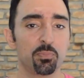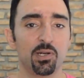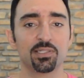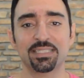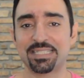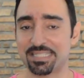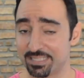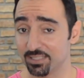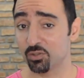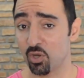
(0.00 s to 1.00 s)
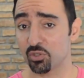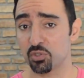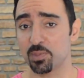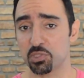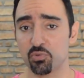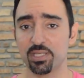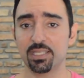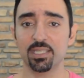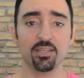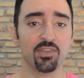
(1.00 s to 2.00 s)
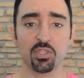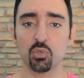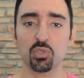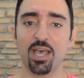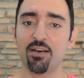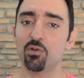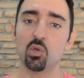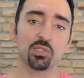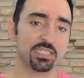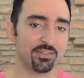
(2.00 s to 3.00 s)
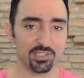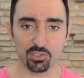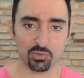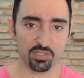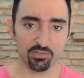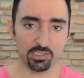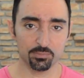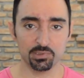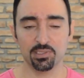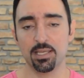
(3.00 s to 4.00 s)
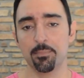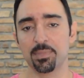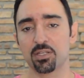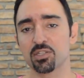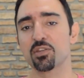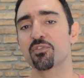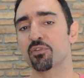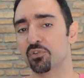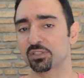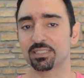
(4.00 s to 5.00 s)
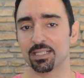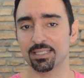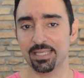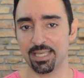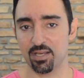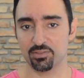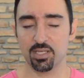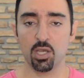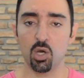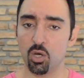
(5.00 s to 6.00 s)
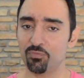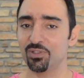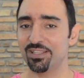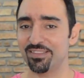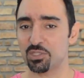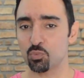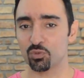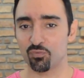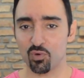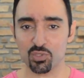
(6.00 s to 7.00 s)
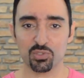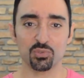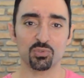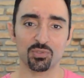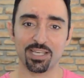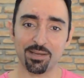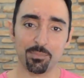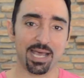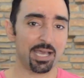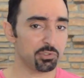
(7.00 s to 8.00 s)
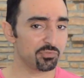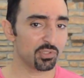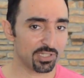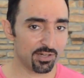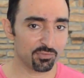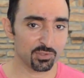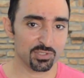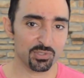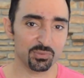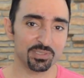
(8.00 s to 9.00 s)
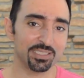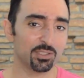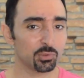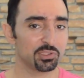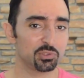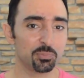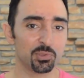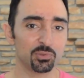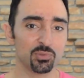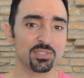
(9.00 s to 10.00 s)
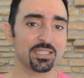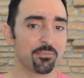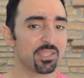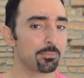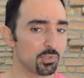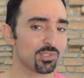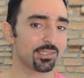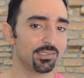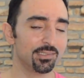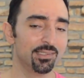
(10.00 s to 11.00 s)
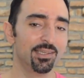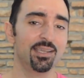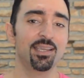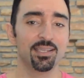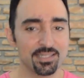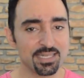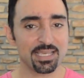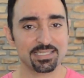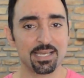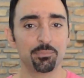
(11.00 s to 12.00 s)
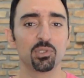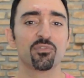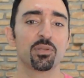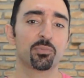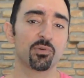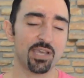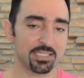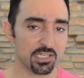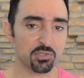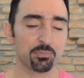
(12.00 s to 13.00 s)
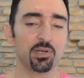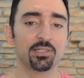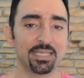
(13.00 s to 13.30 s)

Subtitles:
part is still going to be tricky even though you have all 7 notes available because of the vertical layout. Hopefully this will force you to come out of your comfort zone in order to produce something musical. Here's an example of the improvisation part